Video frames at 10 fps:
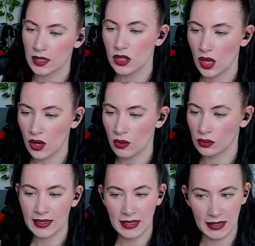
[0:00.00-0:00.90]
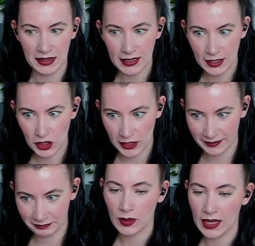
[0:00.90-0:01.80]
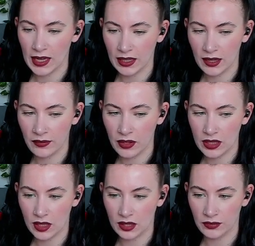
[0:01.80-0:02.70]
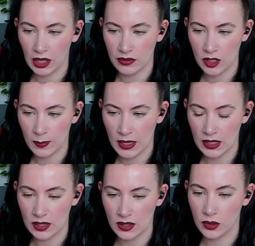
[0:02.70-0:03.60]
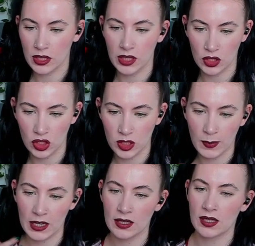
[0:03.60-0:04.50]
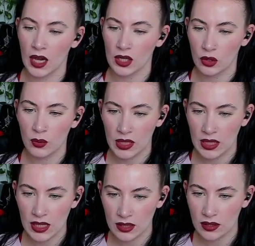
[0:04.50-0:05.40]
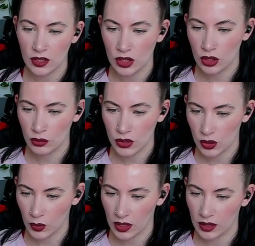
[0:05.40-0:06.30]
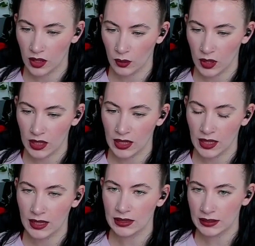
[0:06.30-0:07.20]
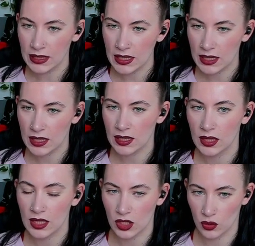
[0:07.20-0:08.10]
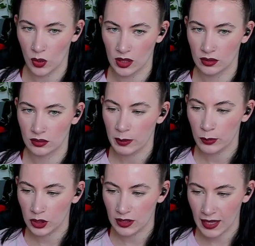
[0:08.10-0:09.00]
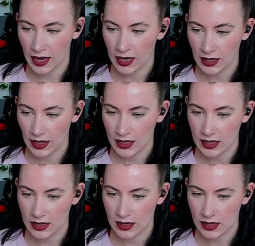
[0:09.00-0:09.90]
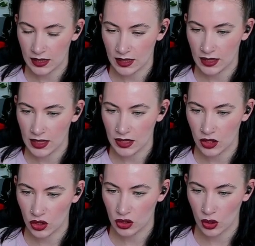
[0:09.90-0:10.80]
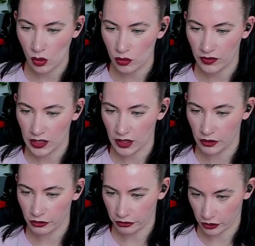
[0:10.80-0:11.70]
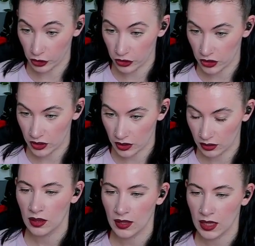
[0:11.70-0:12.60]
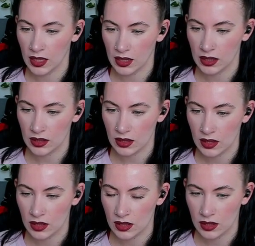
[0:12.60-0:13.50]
So in the kitchen, we can't have a ton of counter space or kitchen space. I don't want to get the used one. I want to get at least this one. I'm going to put that and the stove in here first. That.